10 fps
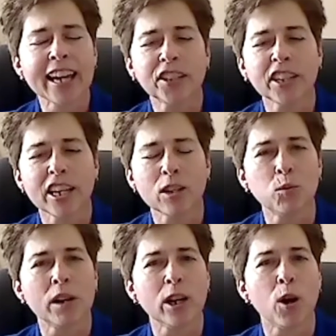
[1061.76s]
say,
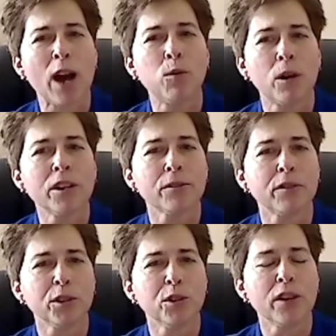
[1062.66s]
how wonderful
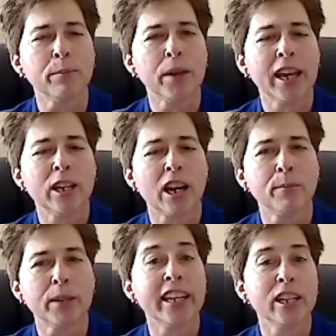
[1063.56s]
you have been
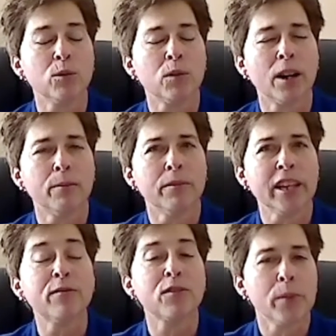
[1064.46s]
getting
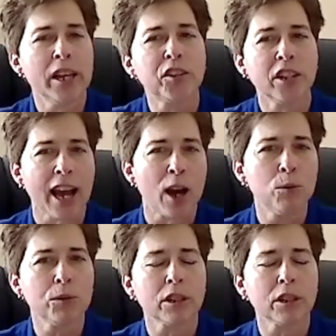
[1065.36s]
information out